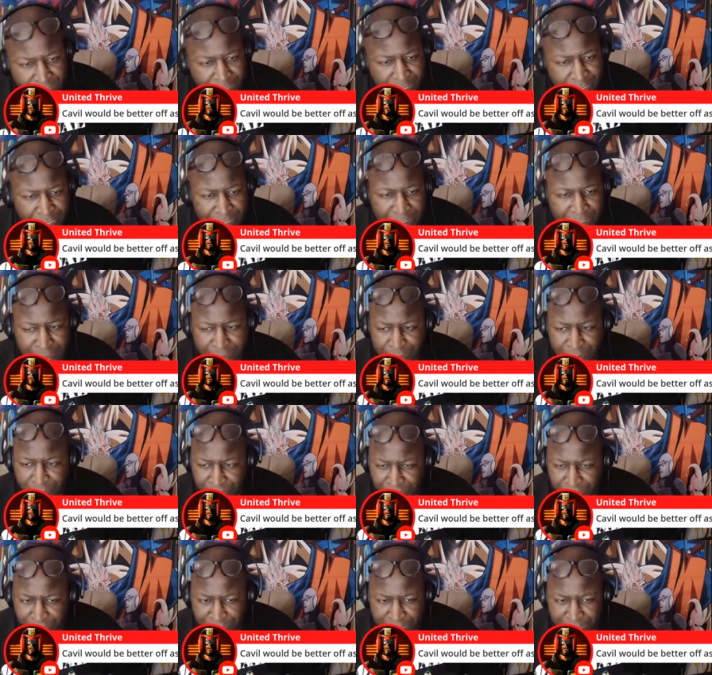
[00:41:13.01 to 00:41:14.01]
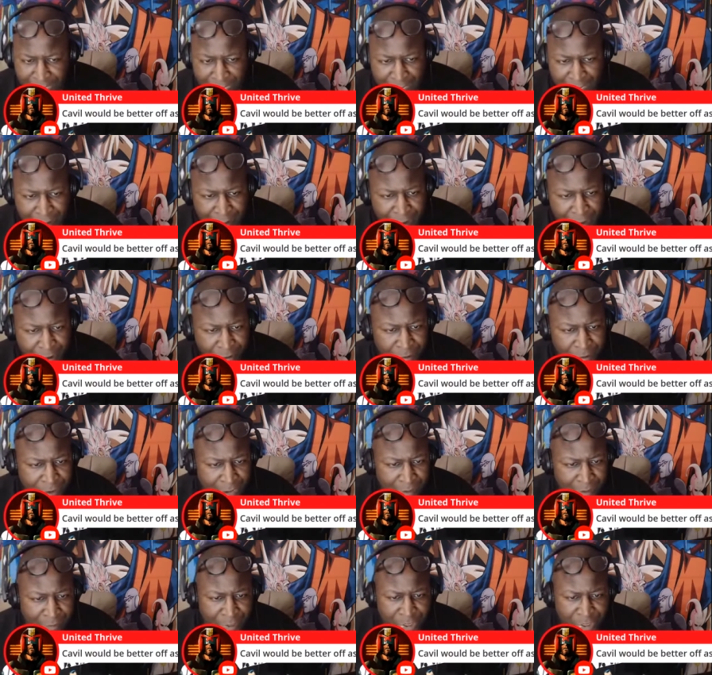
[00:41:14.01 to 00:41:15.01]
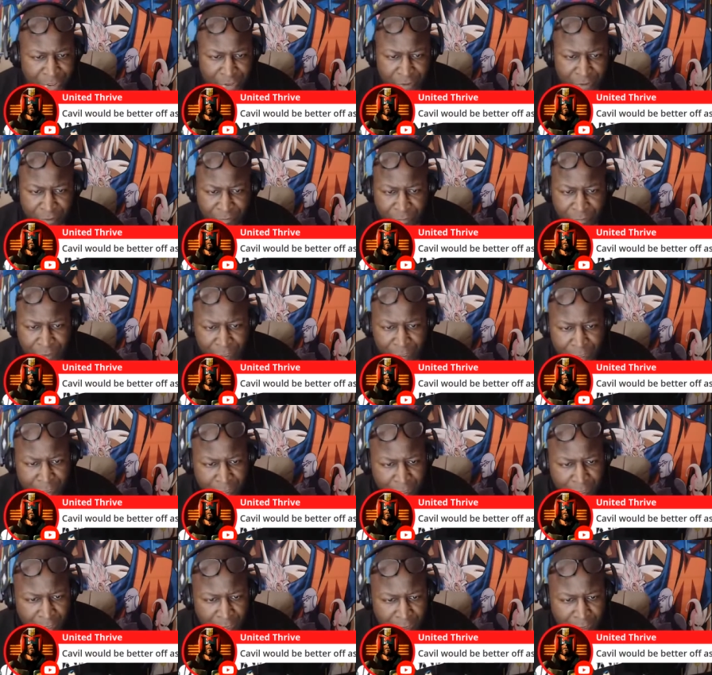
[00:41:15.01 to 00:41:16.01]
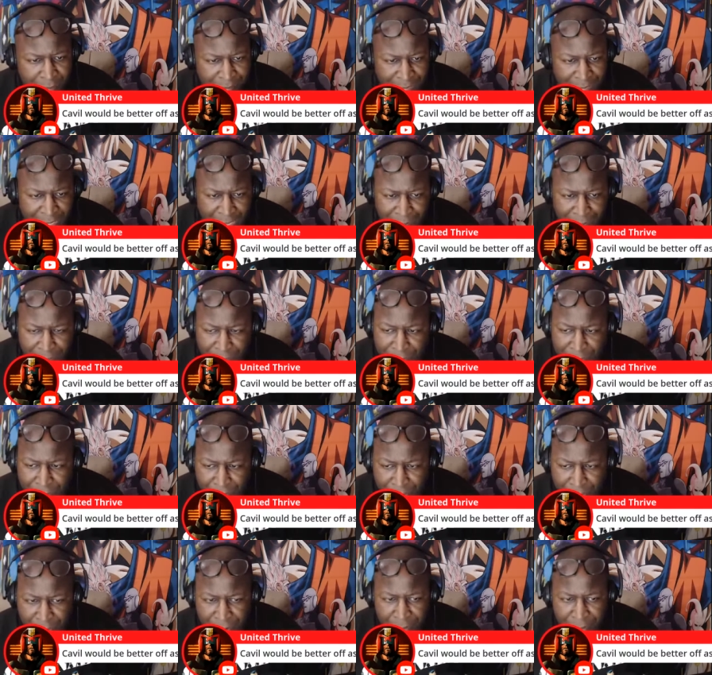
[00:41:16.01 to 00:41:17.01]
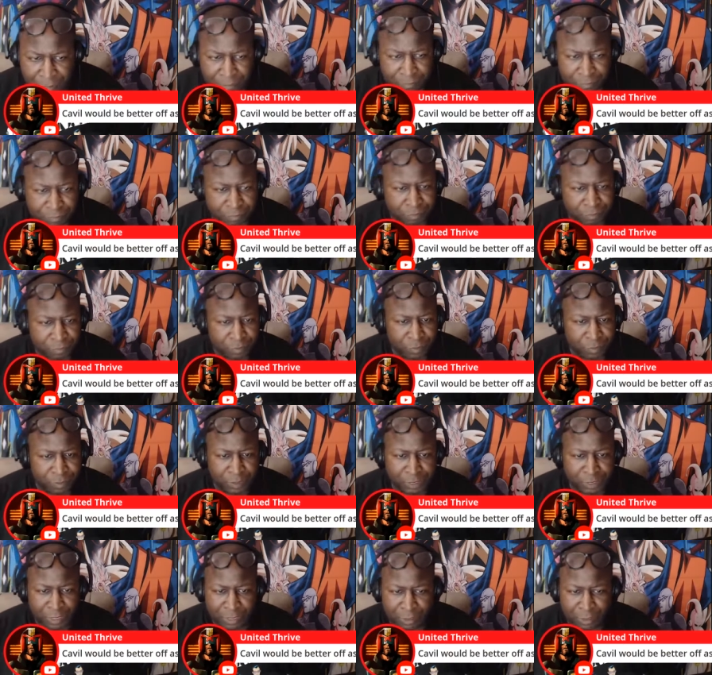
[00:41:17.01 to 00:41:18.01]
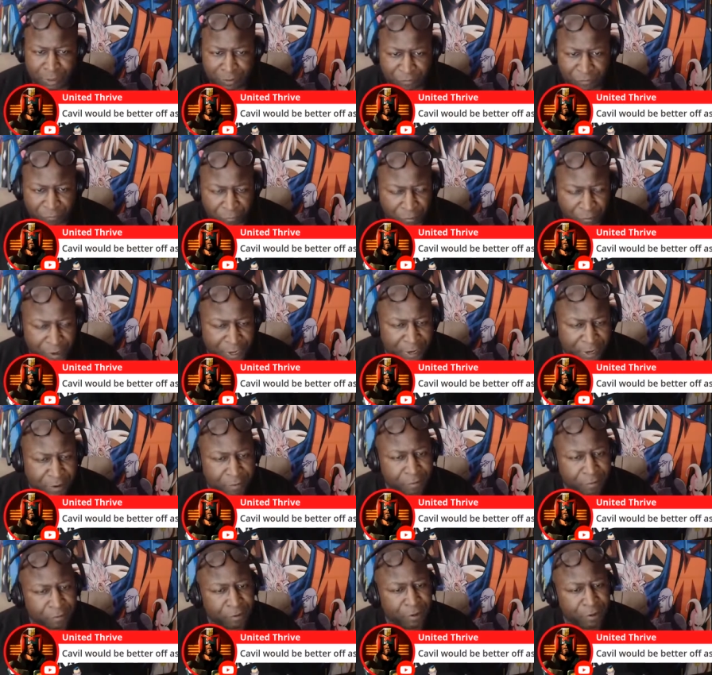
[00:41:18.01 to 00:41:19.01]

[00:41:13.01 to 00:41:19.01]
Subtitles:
He doesn't look the same. I don't care how much makeup you put on him. He looks frail.